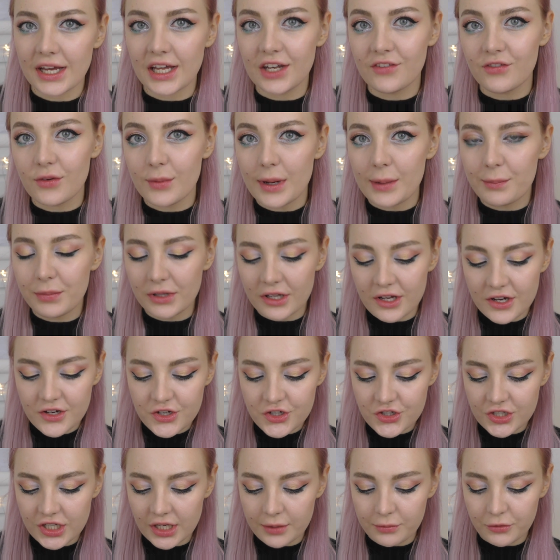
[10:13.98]
And for my
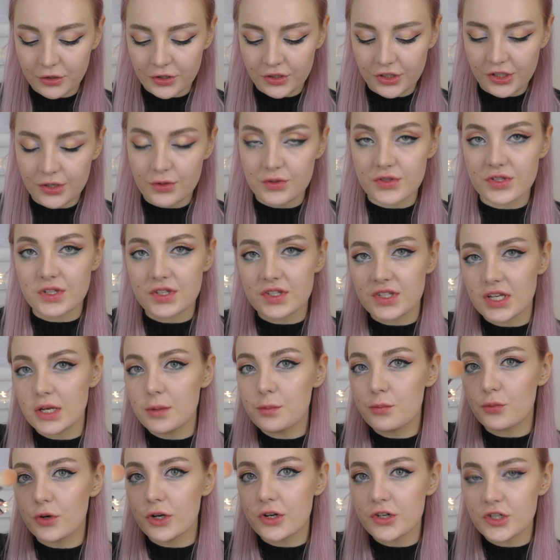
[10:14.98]
blush, I'm going to use the
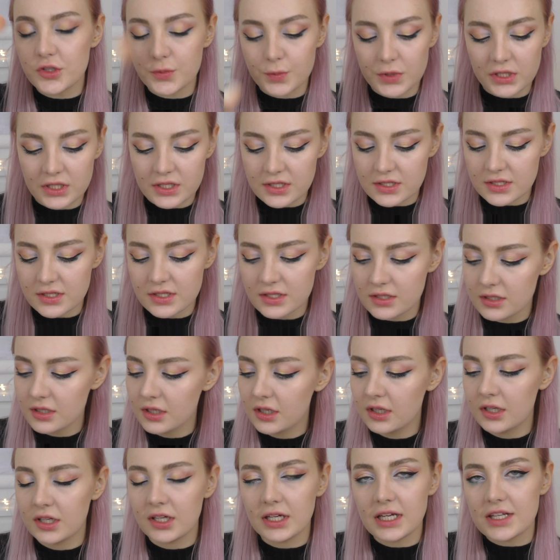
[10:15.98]
same brush because
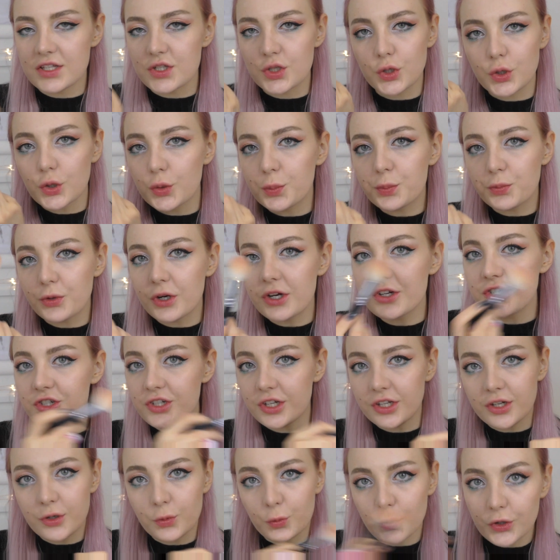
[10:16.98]
it's a good brush
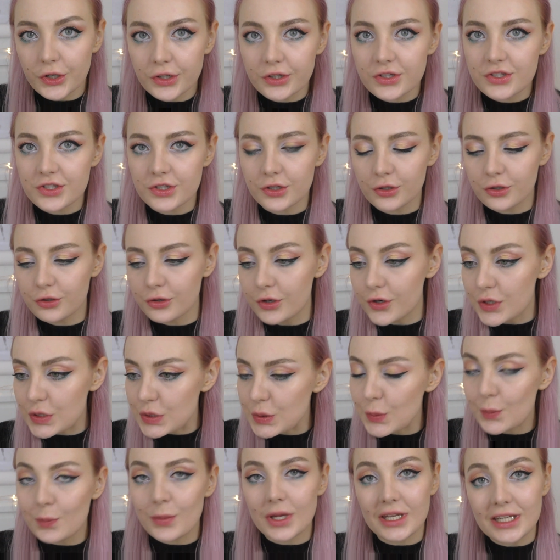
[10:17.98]
and it works
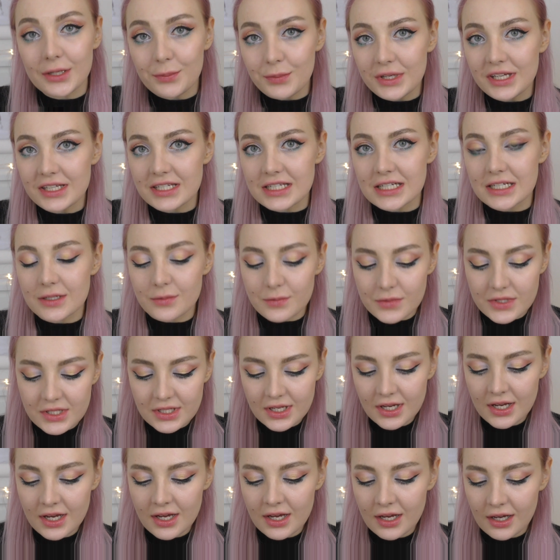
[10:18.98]
across many mediums.